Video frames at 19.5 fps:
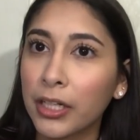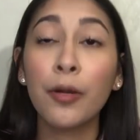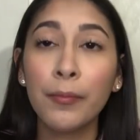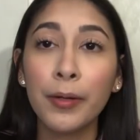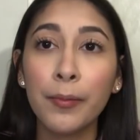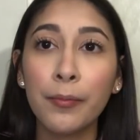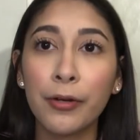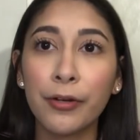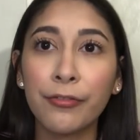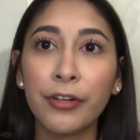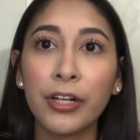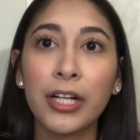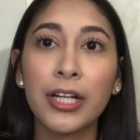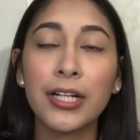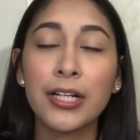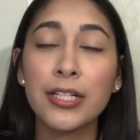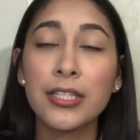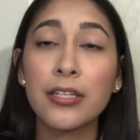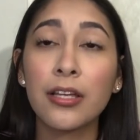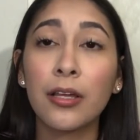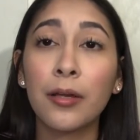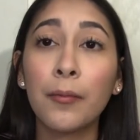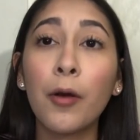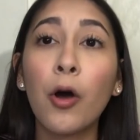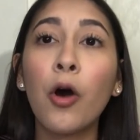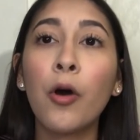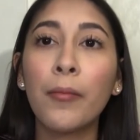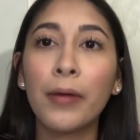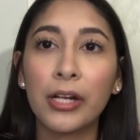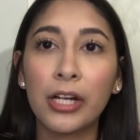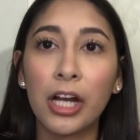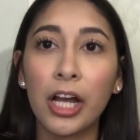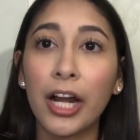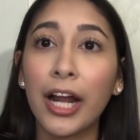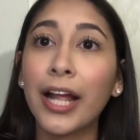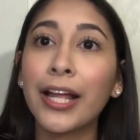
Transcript: I called my boyfriend and I told him, oh my god,